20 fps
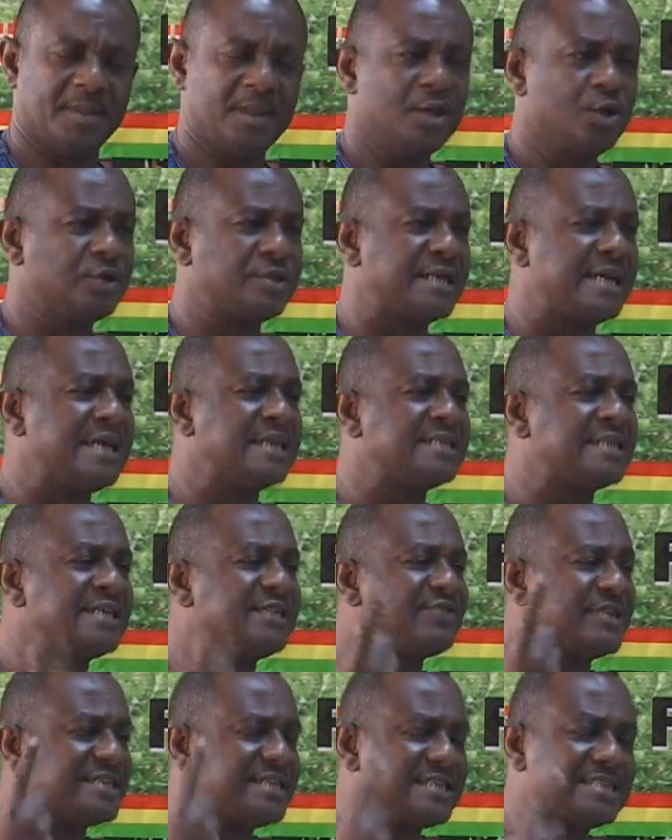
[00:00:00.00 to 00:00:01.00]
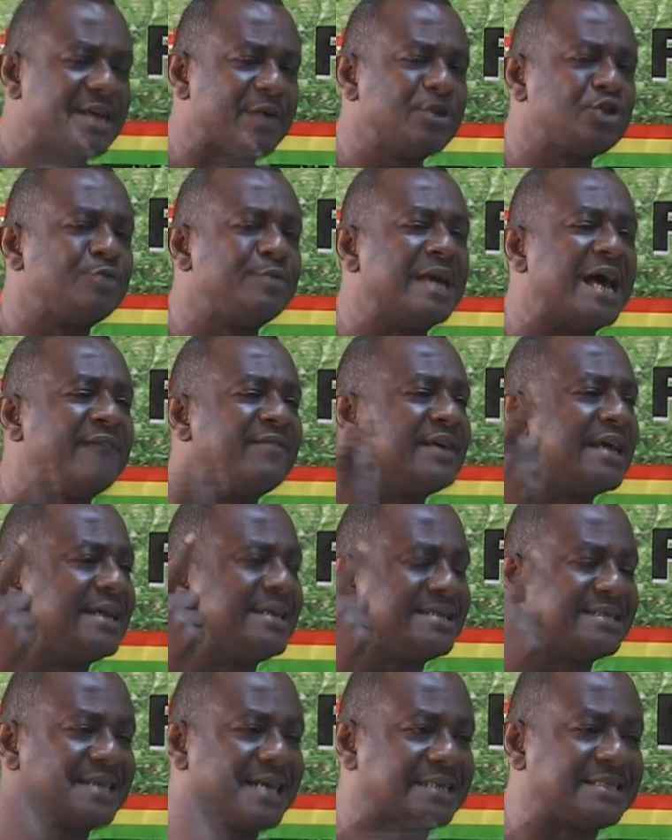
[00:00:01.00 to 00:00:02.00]
You see, it's interesting that we should be having a
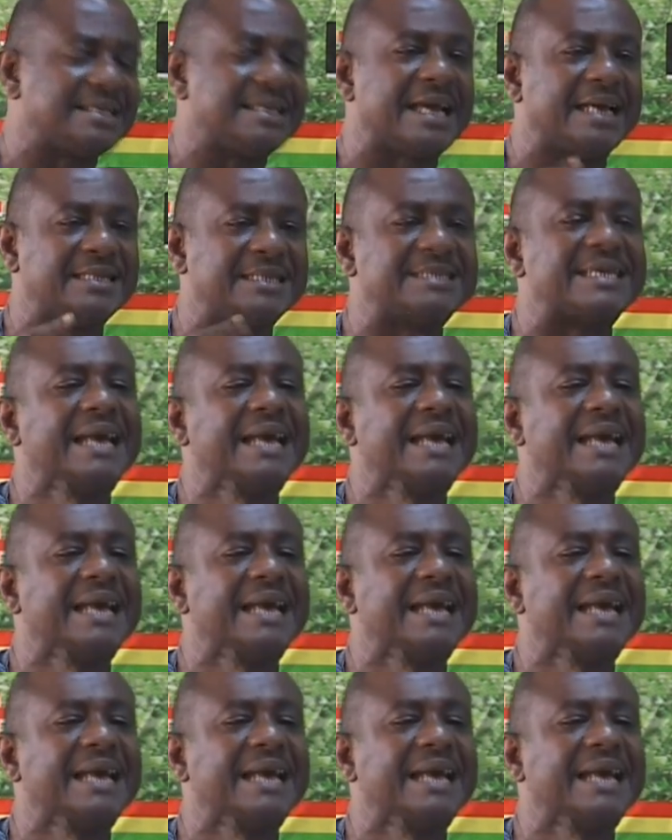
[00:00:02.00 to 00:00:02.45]
discussion like this